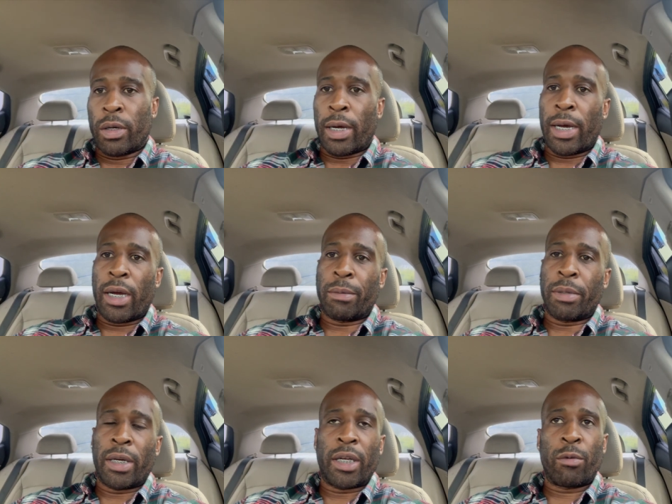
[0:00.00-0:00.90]
All right,
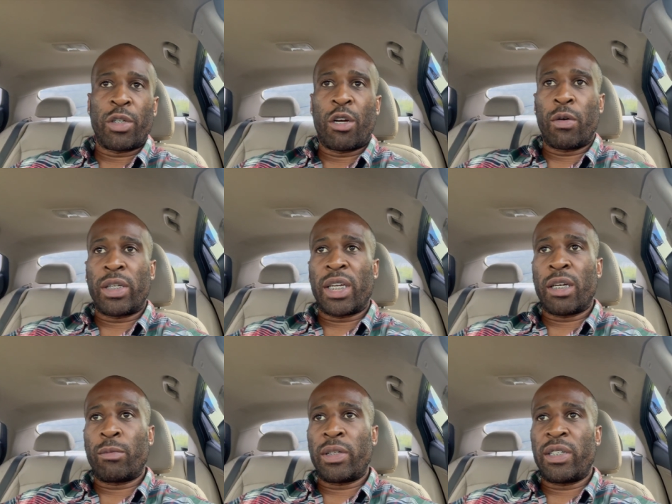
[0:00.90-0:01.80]
man. Here we go
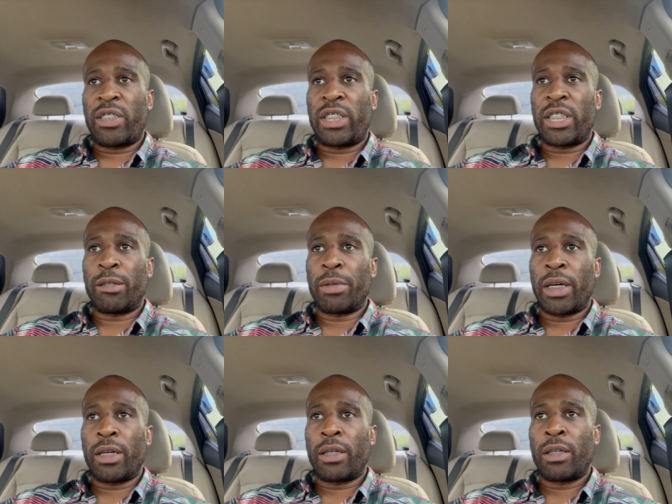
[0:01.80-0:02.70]
again with this shit,
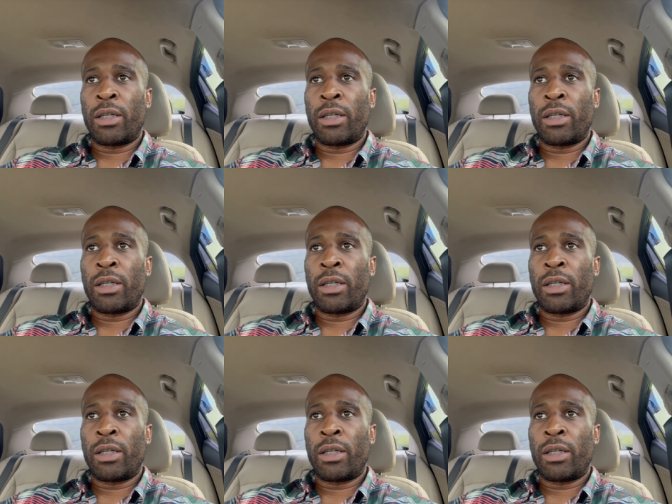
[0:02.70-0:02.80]
man.